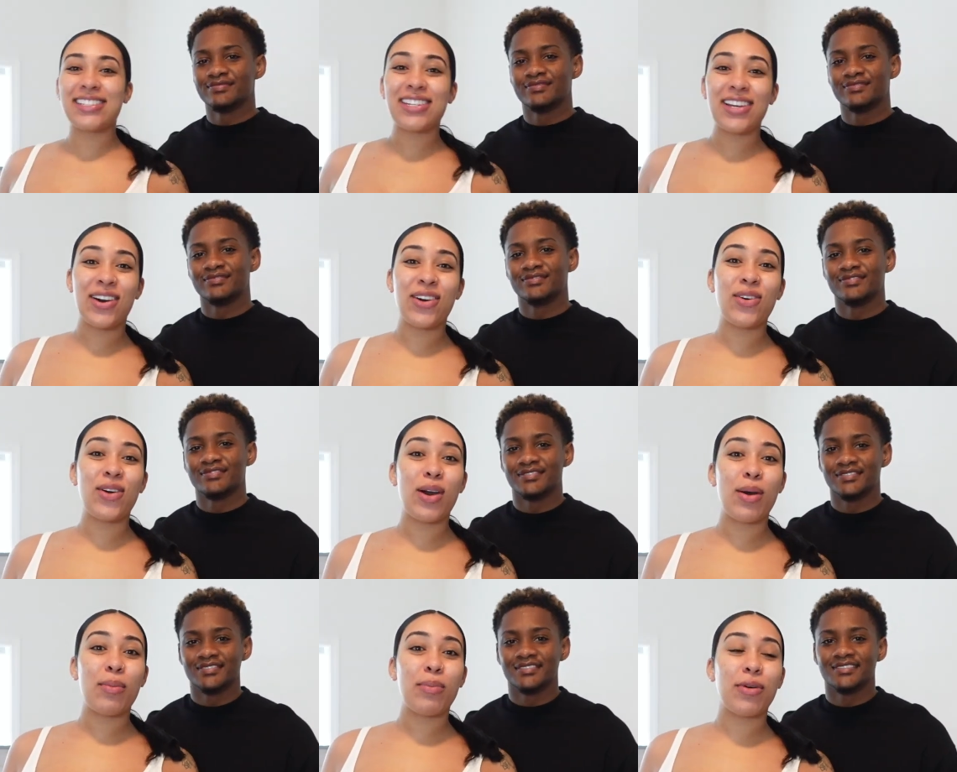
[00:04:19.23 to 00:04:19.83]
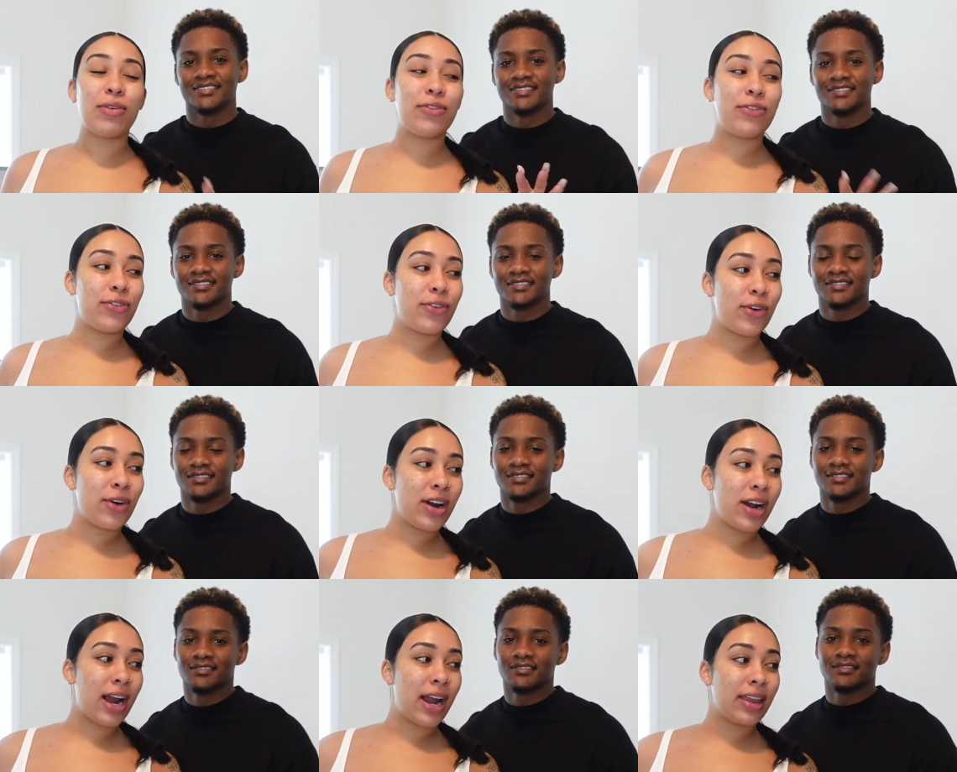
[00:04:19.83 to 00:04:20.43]
Speaker 1: so
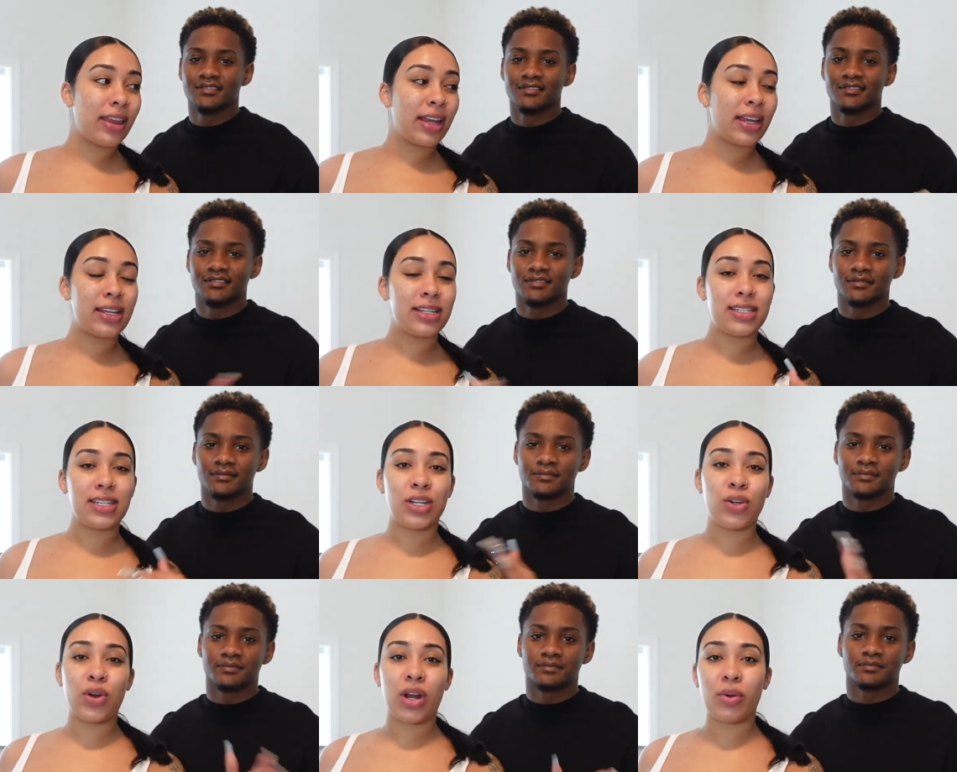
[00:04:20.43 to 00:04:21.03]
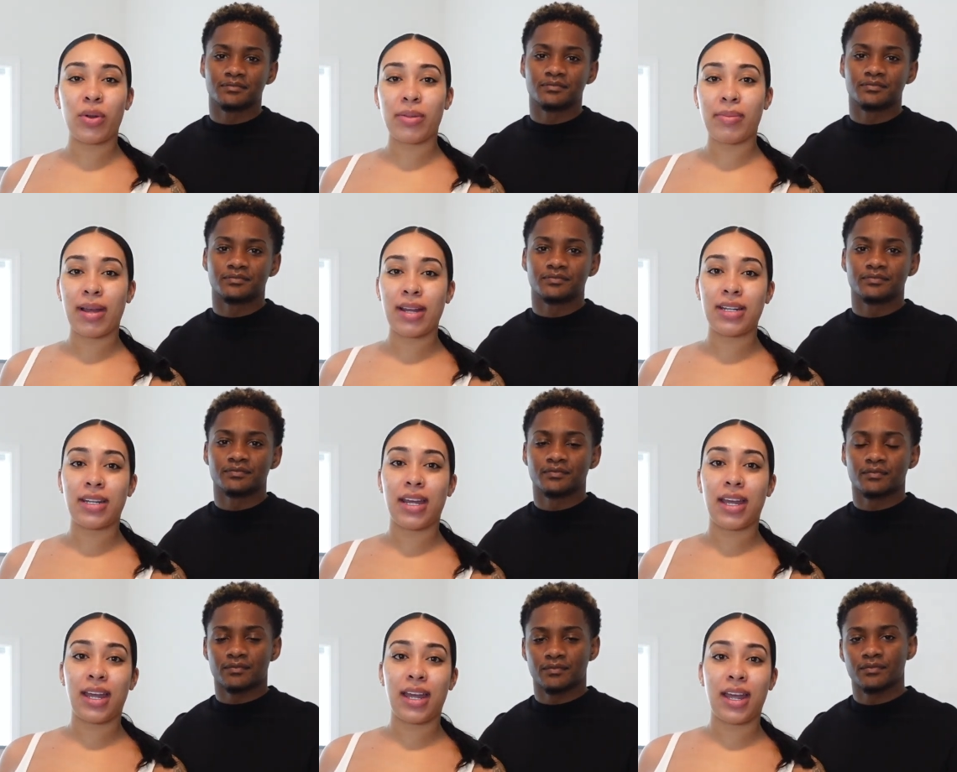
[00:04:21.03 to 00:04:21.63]
before I like continue on with my
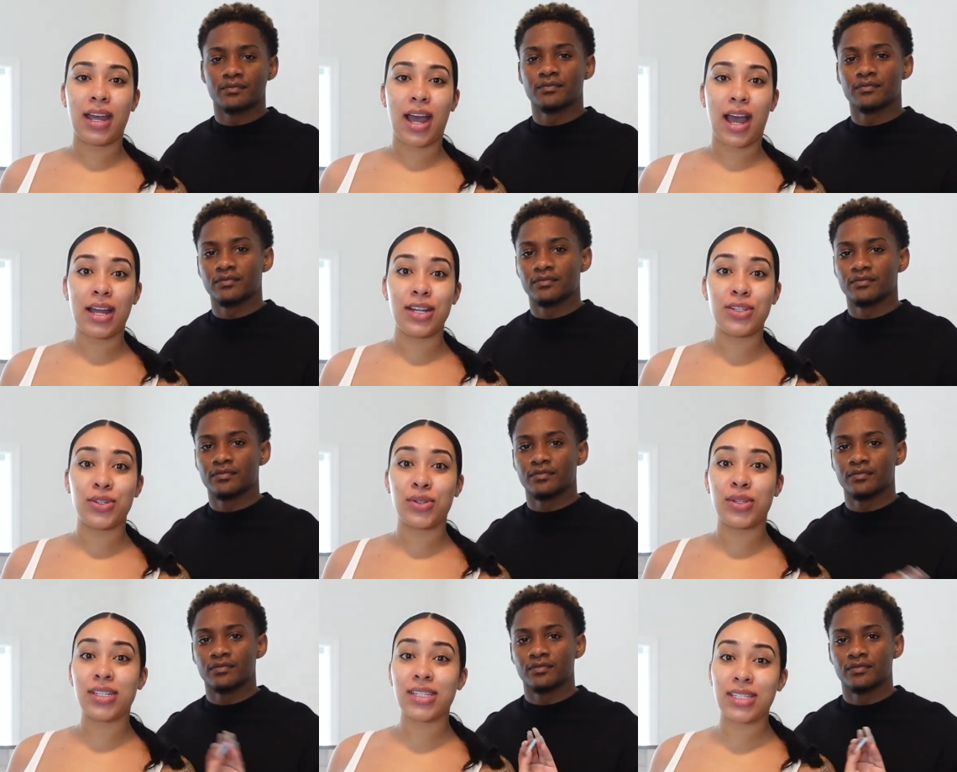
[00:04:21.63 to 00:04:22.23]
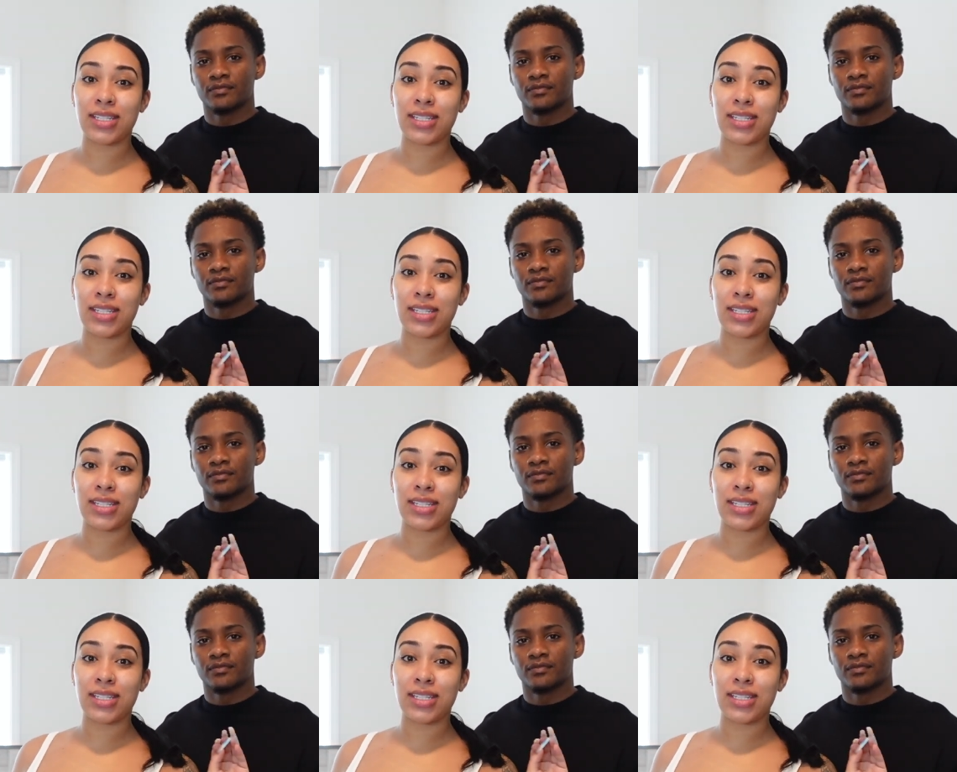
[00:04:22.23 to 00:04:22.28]
day, I do this